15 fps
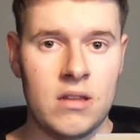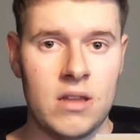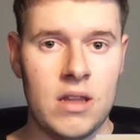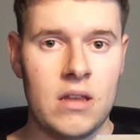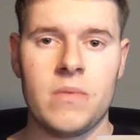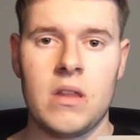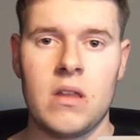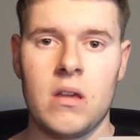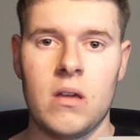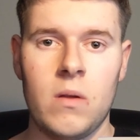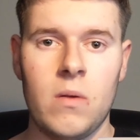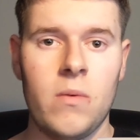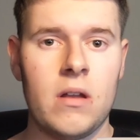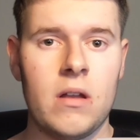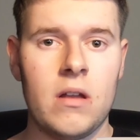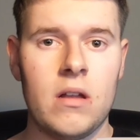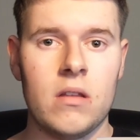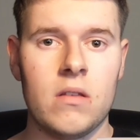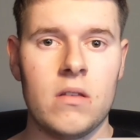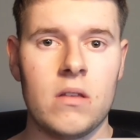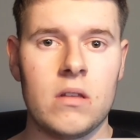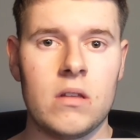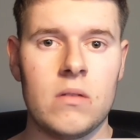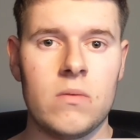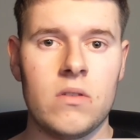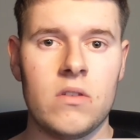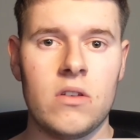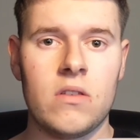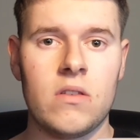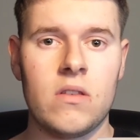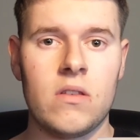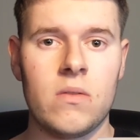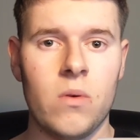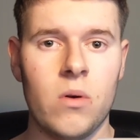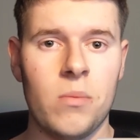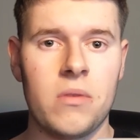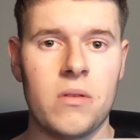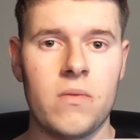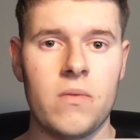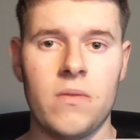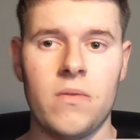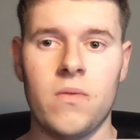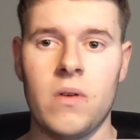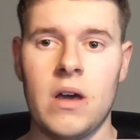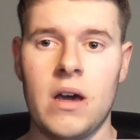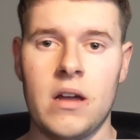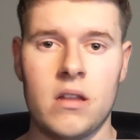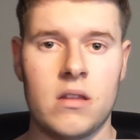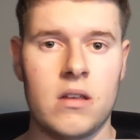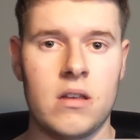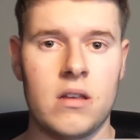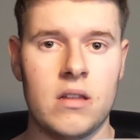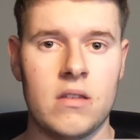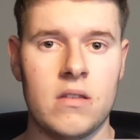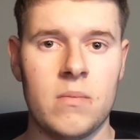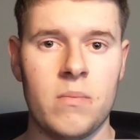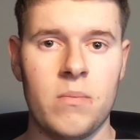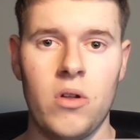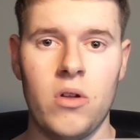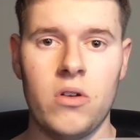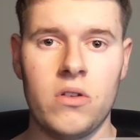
On everywhere else it was just swapped with hard cut blocks.